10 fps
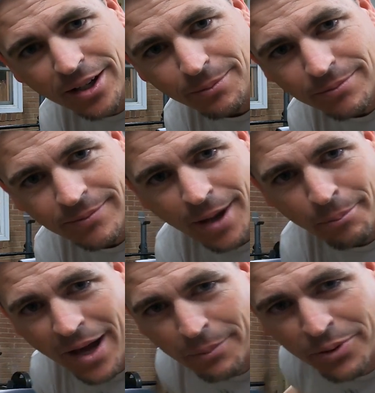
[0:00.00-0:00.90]
up. I'm
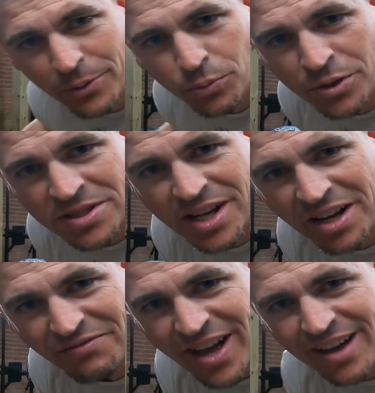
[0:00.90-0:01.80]
about to put
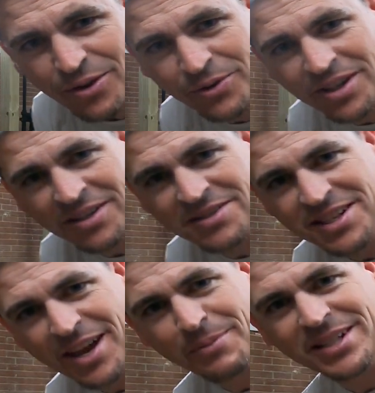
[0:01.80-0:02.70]
175 on here and
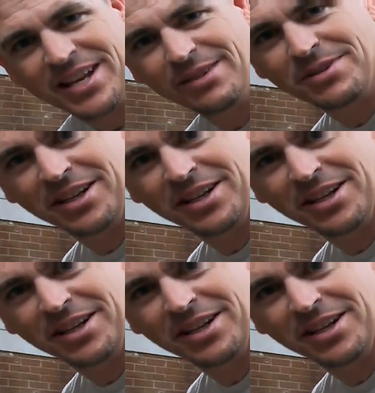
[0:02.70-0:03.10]
see how many times